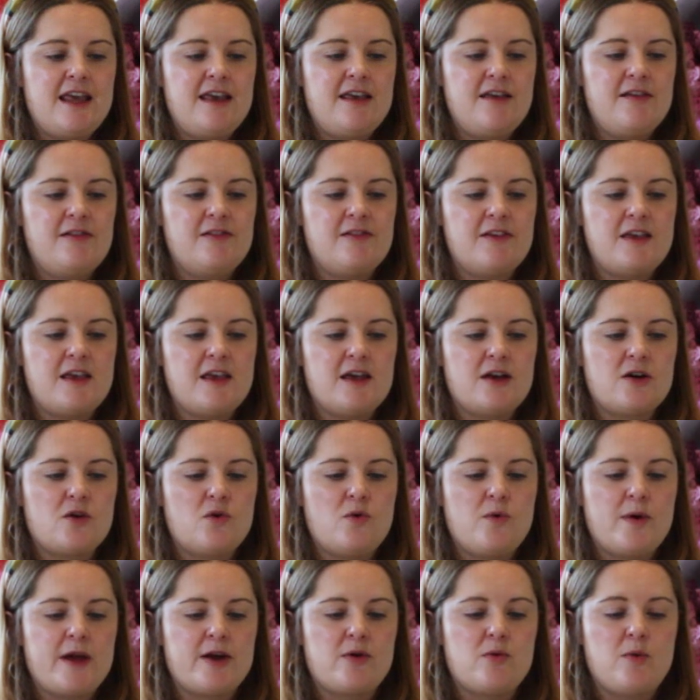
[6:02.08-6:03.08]
easy and
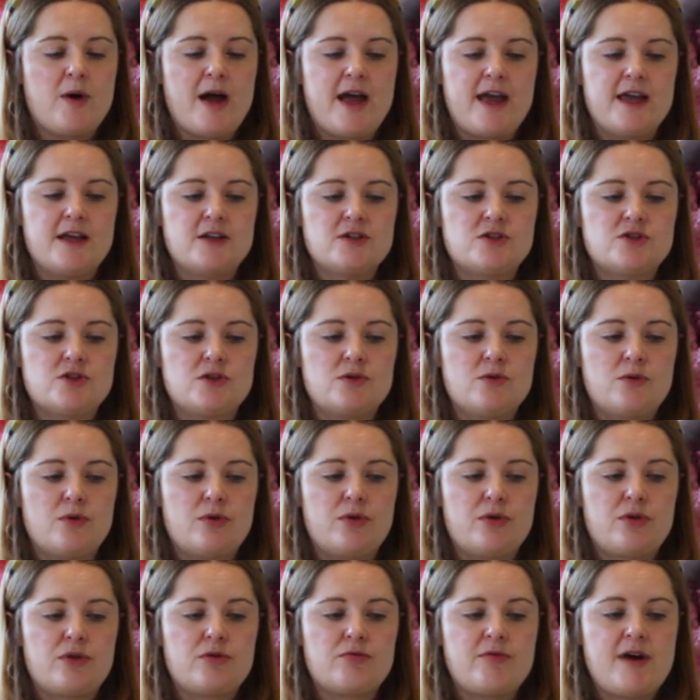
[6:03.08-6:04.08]
quick way to
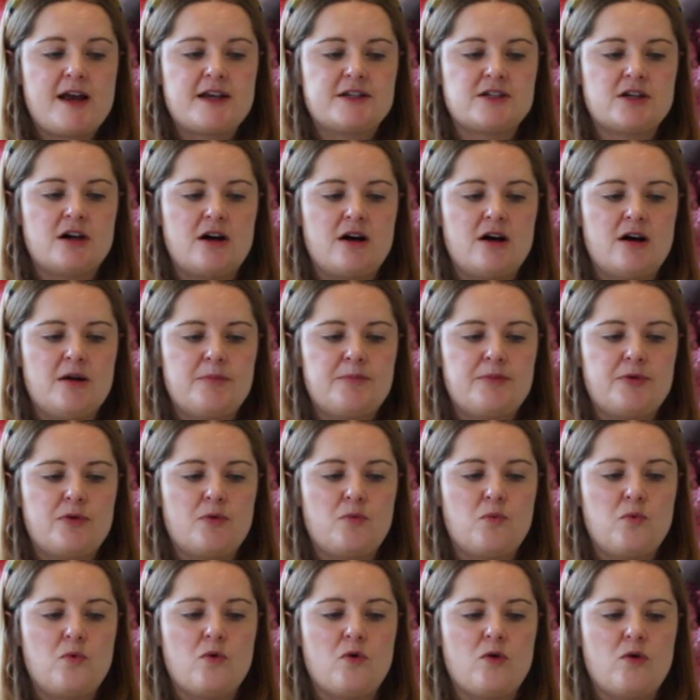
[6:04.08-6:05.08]
thread up
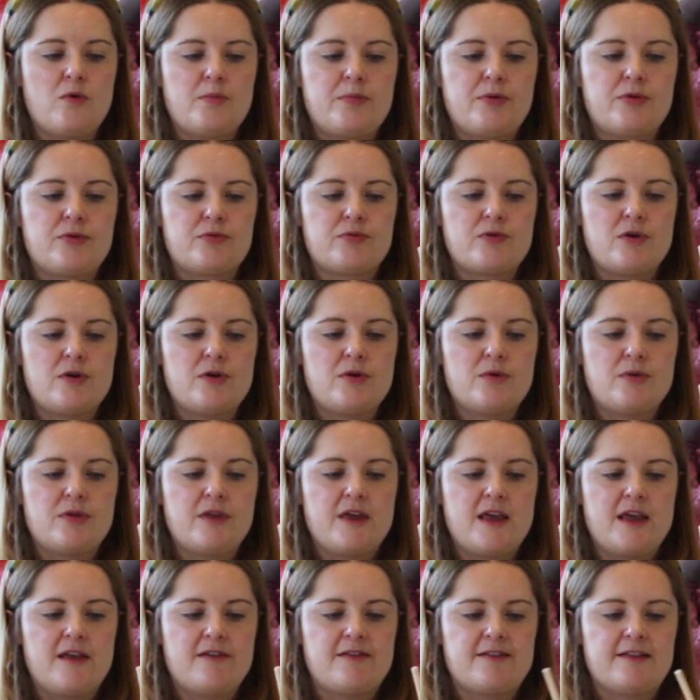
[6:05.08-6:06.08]
the warp through
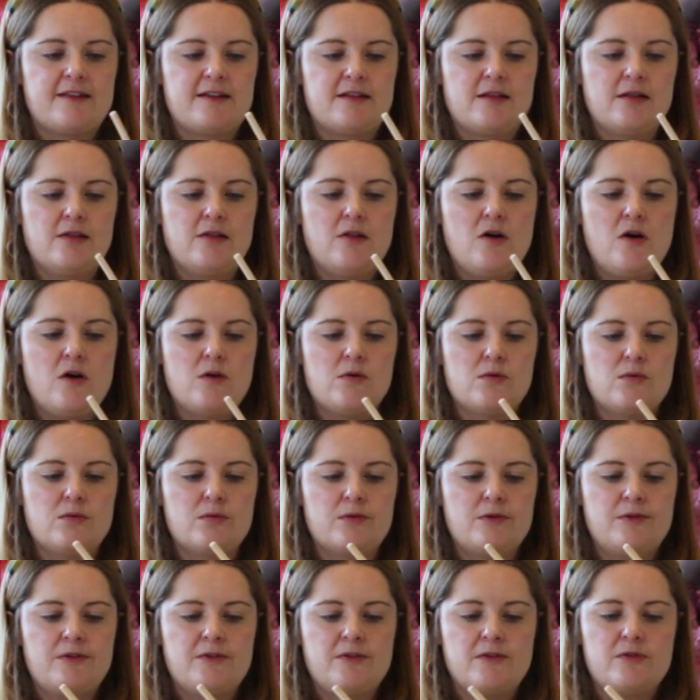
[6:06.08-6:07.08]
these little
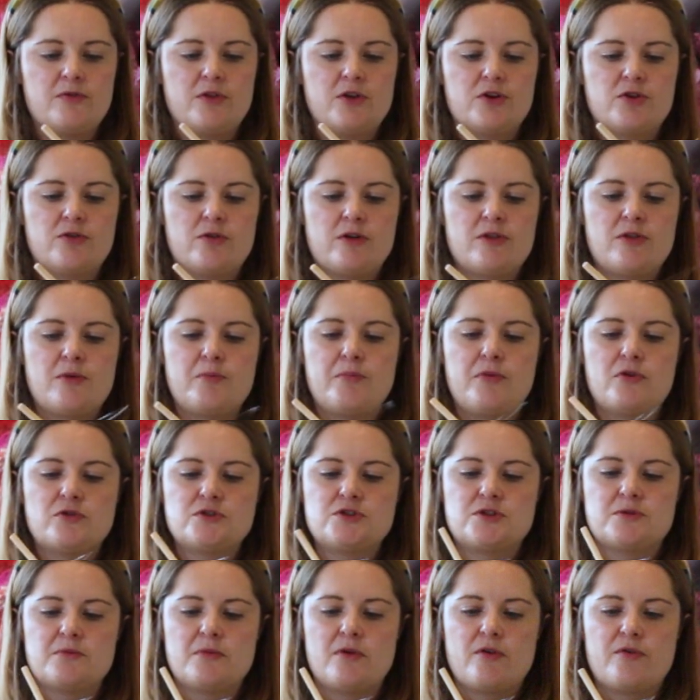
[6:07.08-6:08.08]
holes that are at the
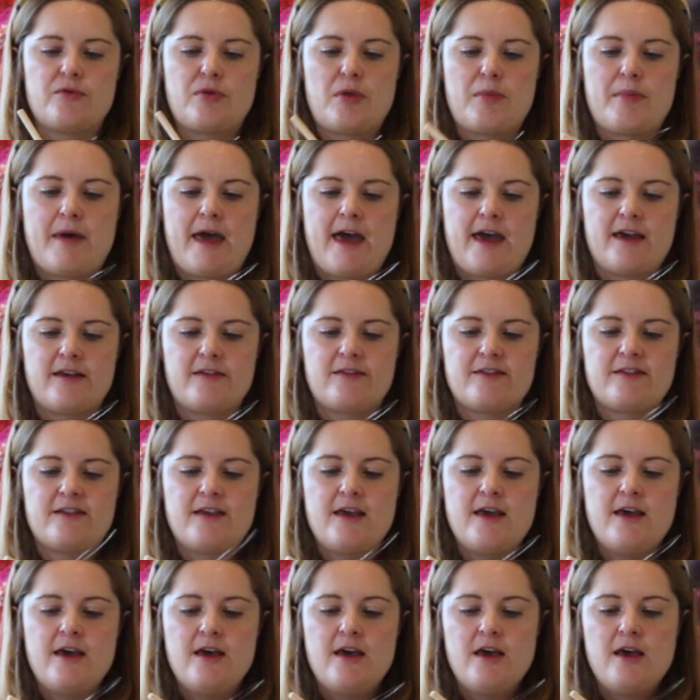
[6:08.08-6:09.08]
bottom of the pegs.
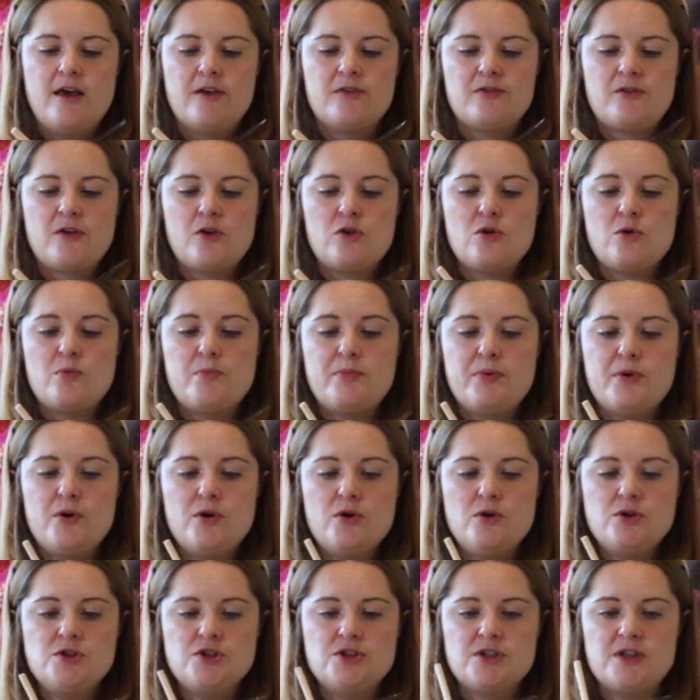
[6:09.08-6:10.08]
So you
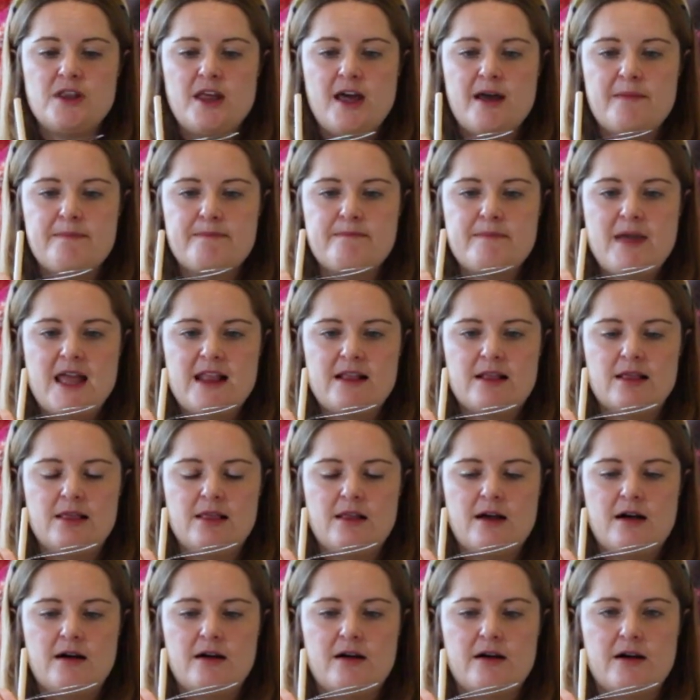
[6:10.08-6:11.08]
push that
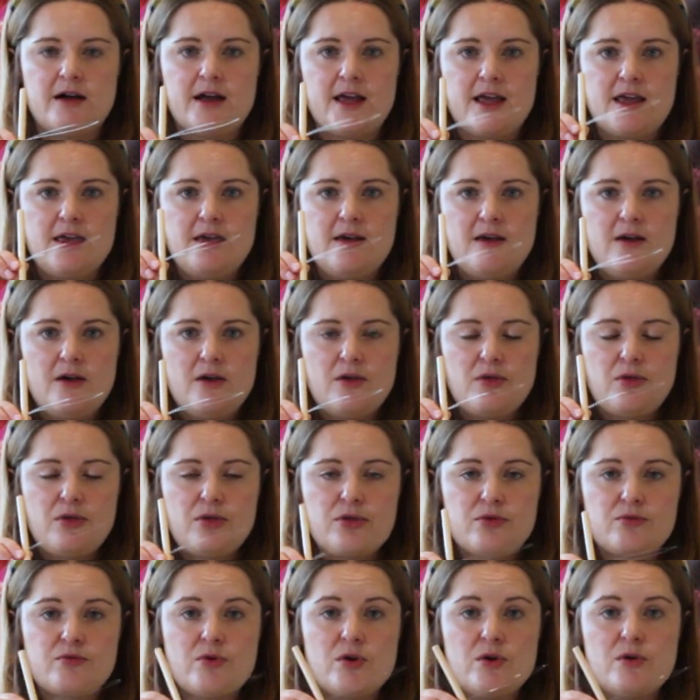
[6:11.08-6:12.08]
metal eye
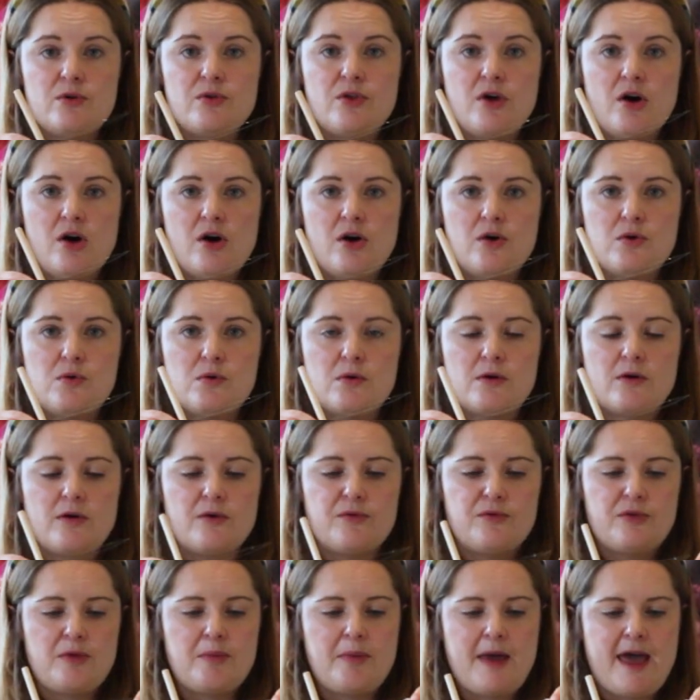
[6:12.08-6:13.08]
through the hole
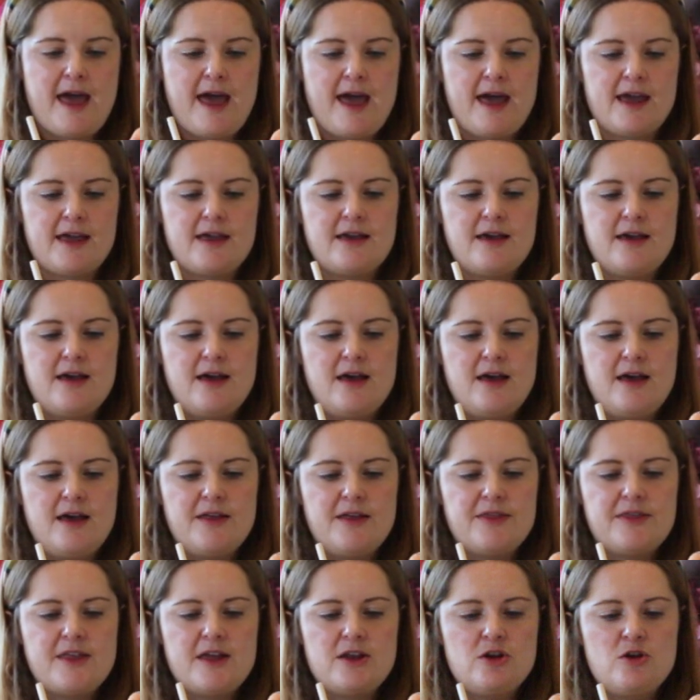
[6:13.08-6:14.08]
of the peg,
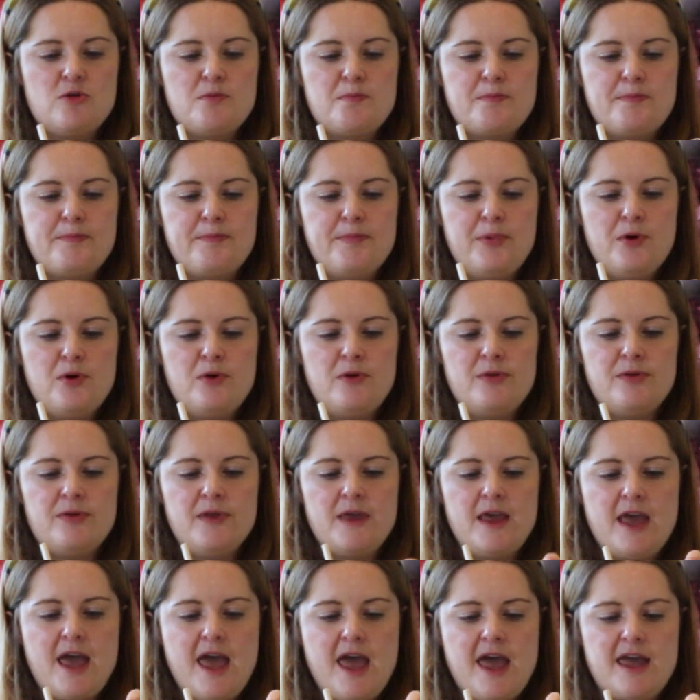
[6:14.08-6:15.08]
then you put
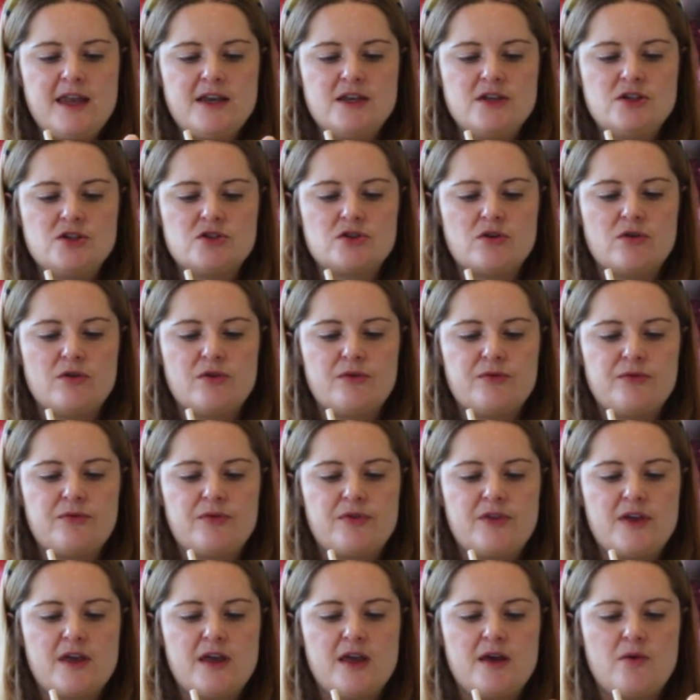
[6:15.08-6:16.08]
the end
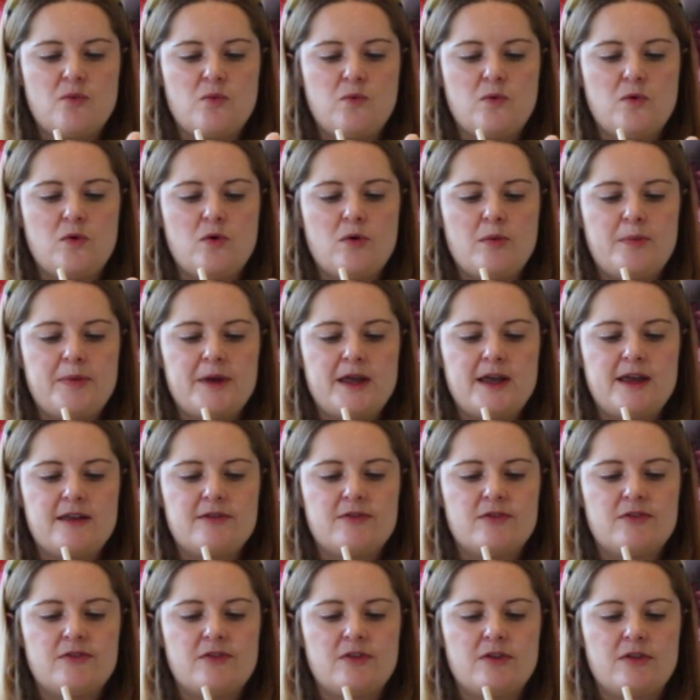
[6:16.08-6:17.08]
of the warp
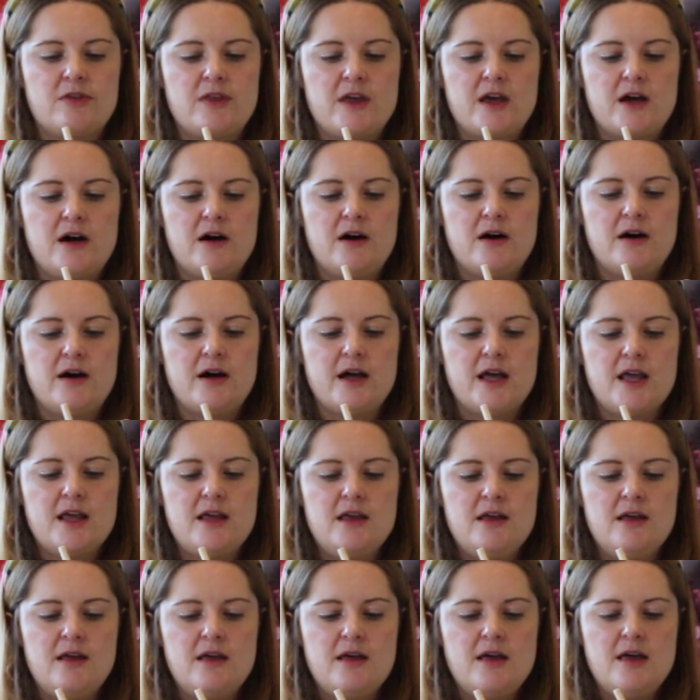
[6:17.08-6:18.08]
into the
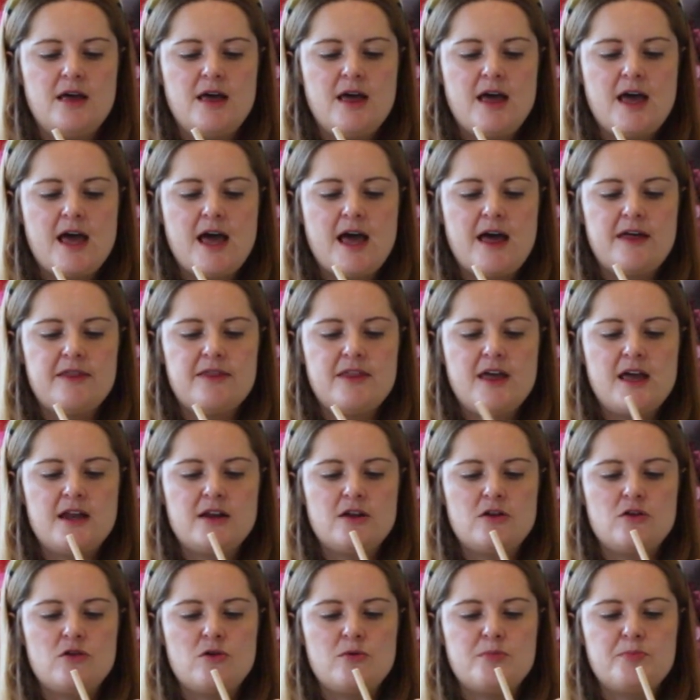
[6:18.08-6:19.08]
eye, and
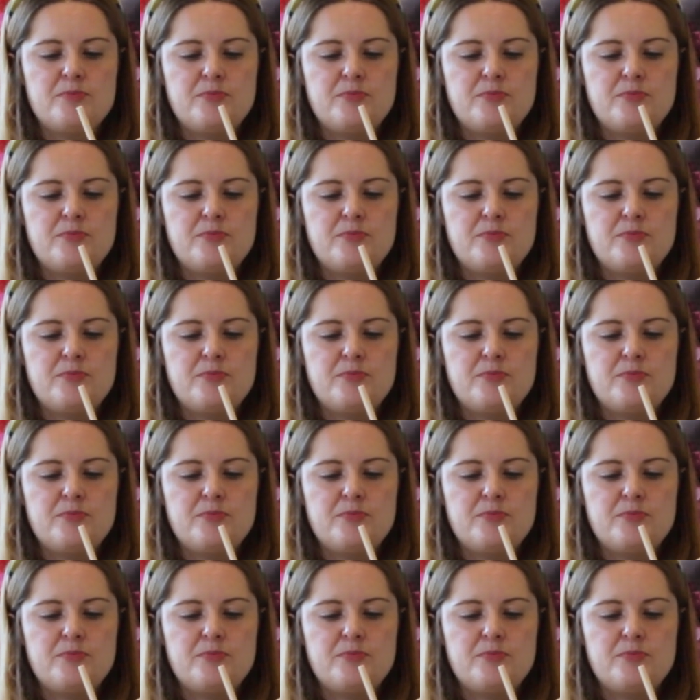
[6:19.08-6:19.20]
then you